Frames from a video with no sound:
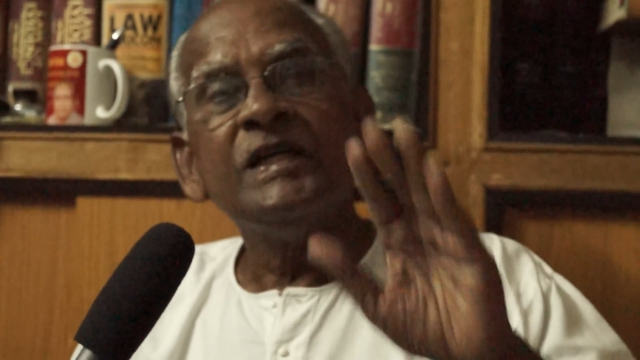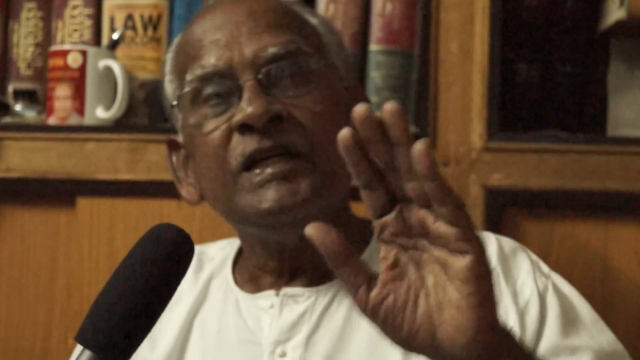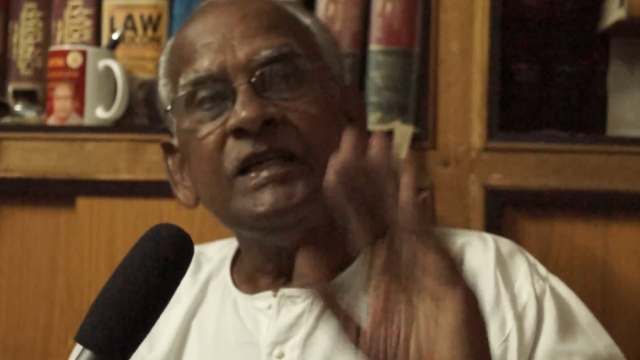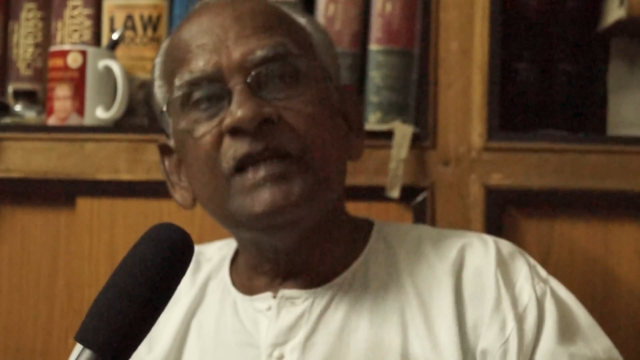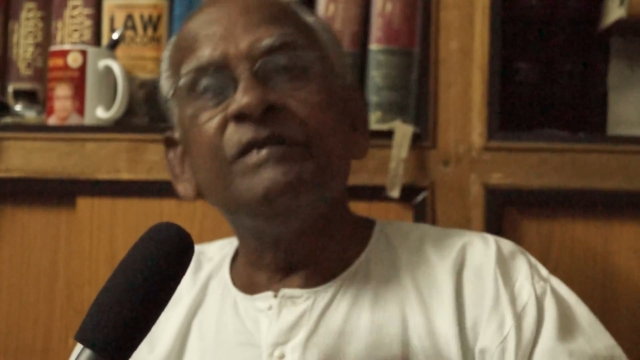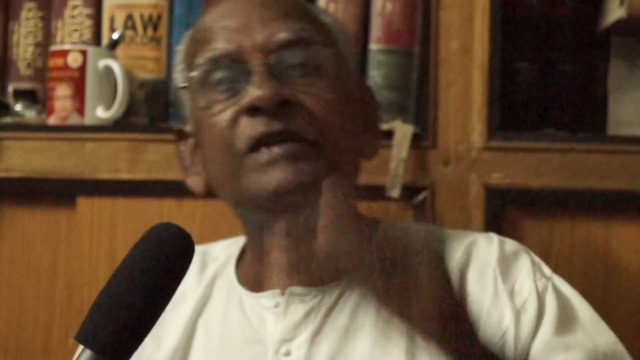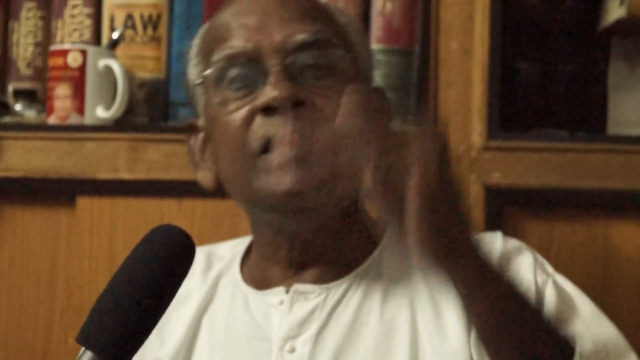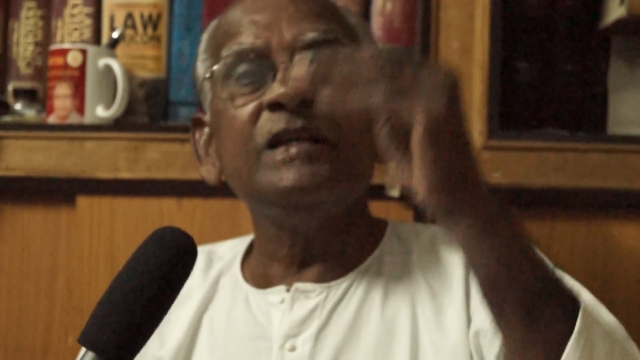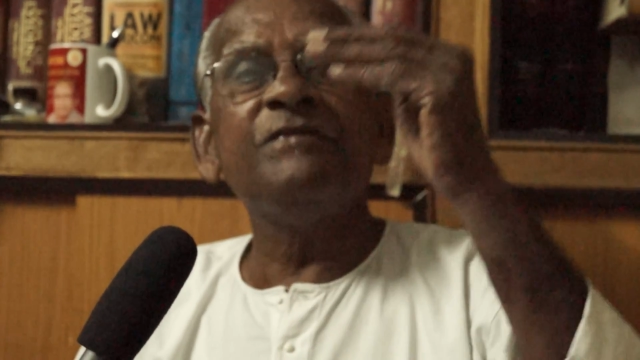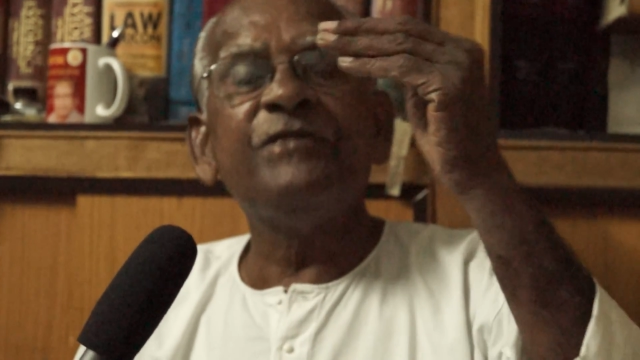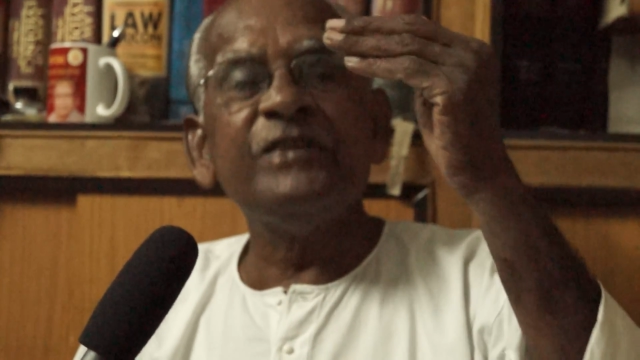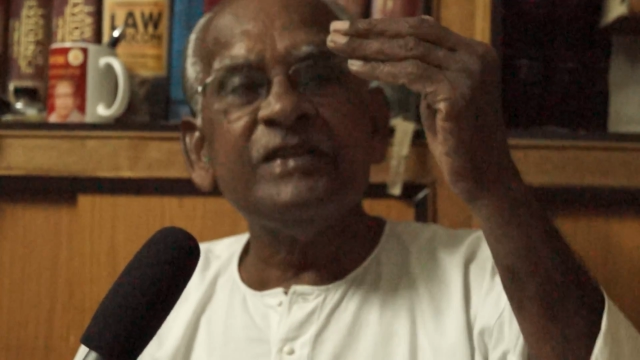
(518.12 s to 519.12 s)
Even
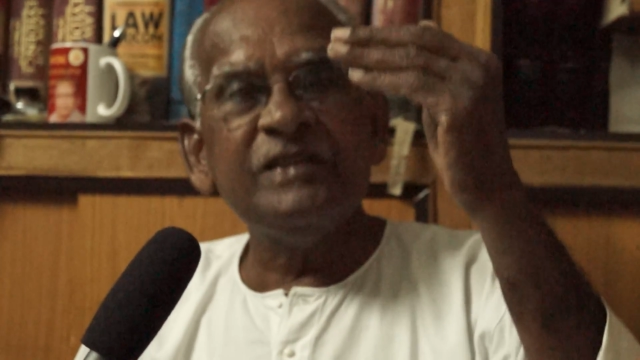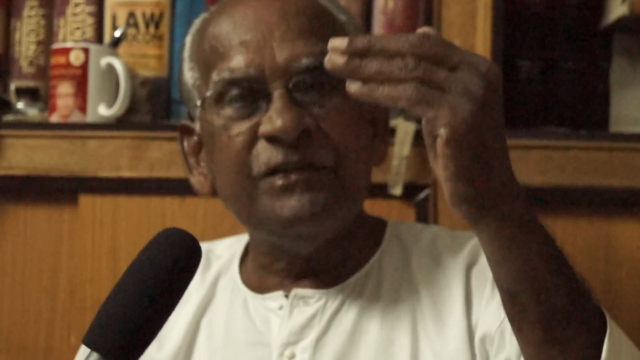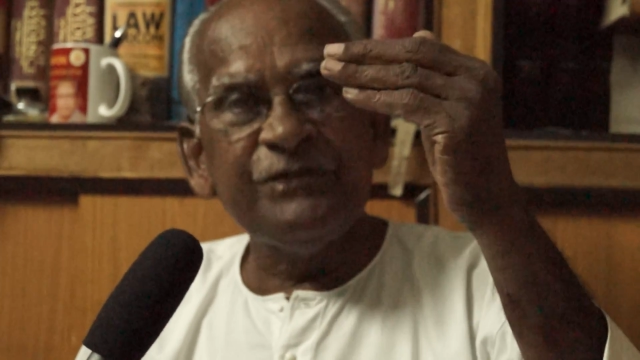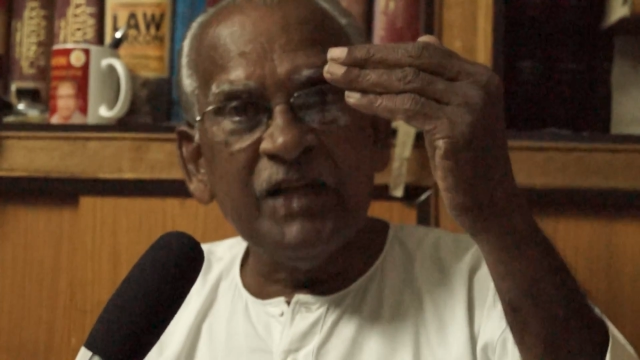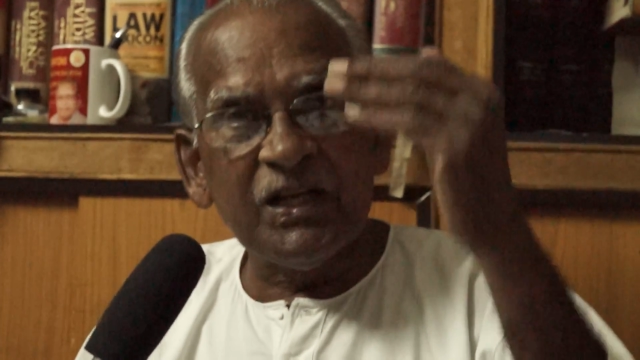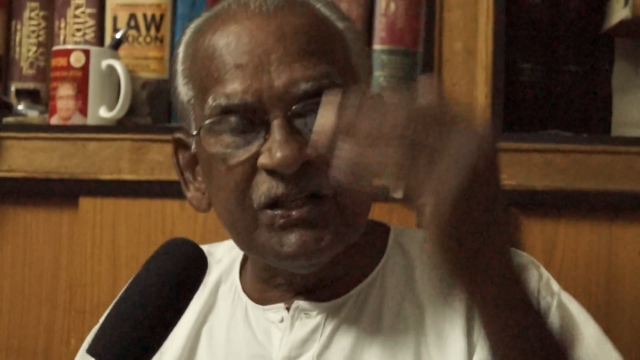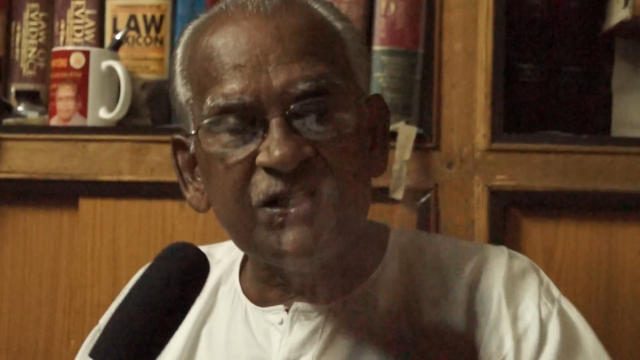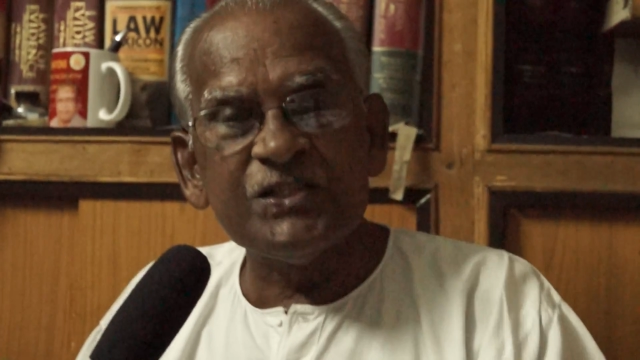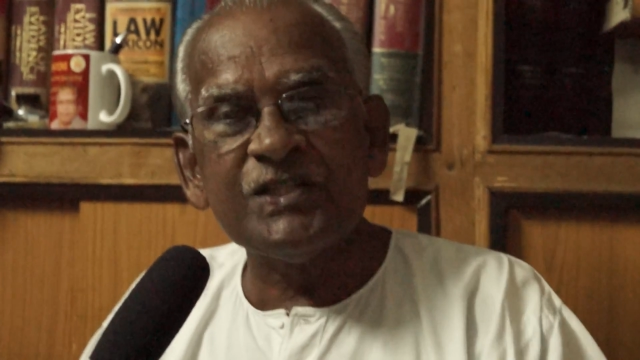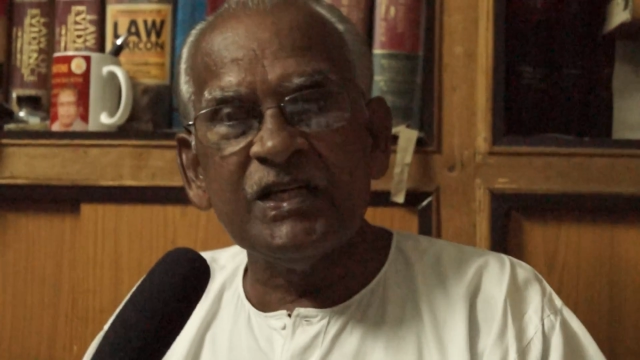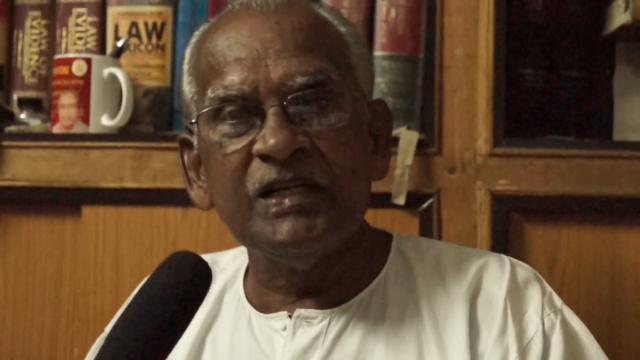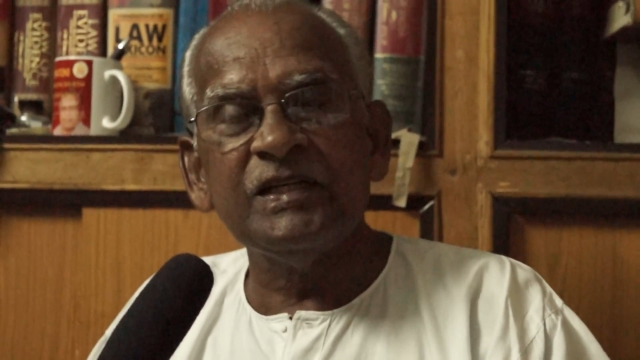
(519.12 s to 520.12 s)
if they are
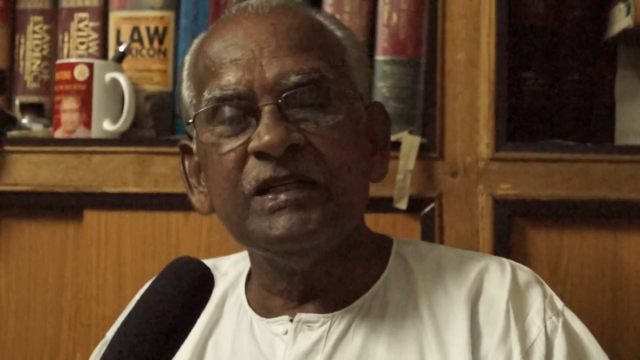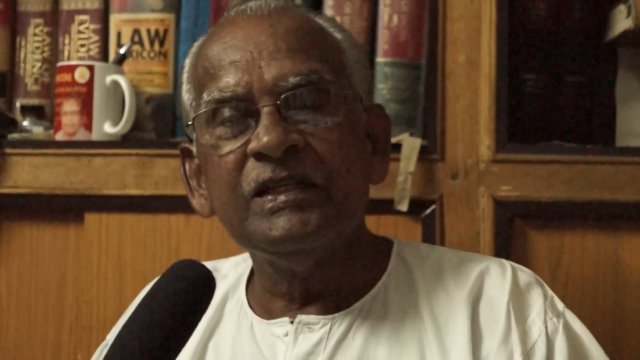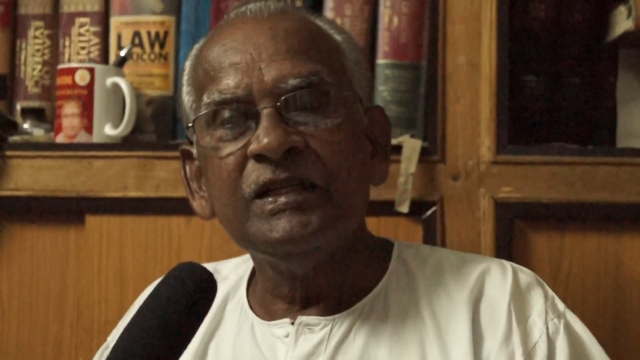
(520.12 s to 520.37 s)
registered,